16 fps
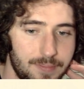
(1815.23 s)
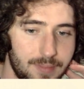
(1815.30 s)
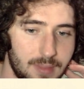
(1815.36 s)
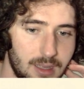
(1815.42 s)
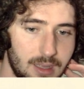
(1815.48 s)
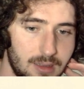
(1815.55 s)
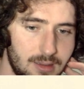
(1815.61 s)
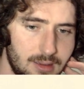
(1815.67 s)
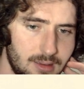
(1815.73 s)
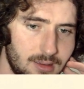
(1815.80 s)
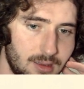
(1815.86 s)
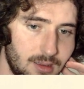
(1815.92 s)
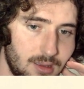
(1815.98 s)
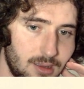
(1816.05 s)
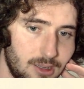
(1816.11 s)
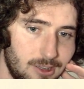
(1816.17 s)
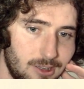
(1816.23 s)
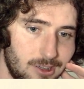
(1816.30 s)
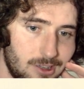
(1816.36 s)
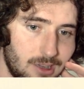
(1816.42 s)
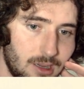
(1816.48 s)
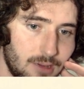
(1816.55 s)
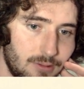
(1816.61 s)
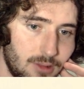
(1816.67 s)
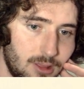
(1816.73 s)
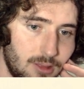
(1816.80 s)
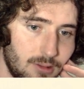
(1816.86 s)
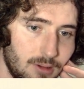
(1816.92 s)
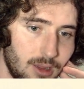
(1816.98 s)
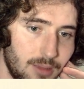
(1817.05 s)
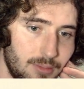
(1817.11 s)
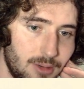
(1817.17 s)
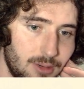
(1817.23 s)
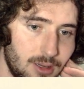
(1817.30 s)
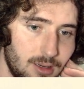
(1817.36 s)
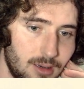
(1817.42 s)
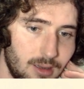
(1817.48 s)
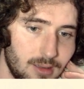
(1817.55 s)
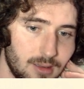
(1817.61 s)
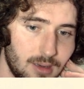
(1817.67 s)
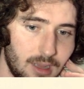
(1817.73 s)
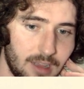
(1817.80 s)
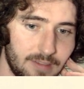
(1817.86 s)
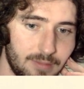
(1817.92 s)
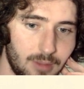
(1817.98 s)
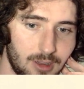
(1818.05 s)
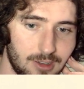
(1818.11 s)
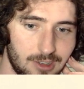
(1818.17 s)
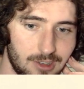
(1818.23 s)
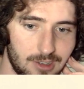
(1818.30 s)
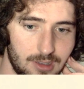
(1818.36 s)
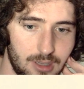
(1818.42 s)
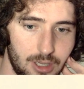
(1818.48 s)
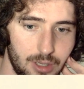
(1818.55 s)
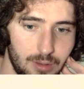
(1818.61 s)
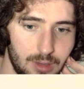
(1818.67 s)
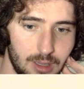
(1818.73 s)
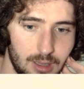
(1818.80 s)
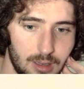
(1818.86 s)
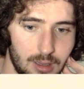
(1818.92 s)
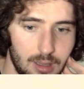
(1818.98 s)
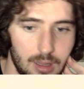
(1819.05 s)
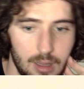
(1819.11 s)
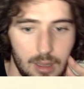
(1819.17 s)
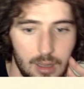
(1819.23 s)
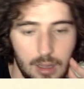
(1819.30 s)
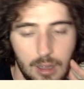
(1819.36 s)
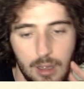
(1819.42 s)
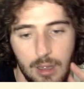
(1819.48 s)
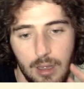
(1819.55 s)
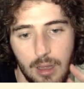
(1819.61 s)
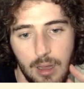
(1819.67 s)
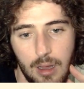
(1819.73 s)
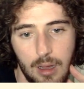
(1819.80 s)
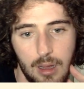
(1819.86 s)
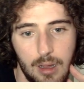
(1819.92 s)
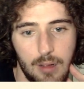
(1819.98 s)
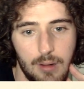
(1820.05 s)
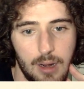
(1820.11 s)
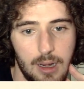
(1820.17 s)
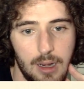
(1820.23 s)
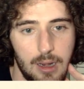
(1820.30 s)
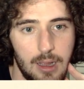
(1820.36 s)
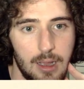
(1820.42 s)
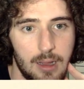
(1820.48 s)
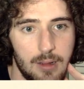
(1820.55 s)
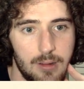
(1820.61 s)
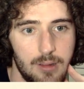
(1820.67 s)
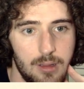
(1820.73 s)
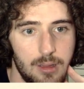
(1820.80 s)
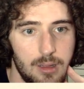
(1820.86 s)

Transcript: This is a check with threat, but it doesn't have much to it right now.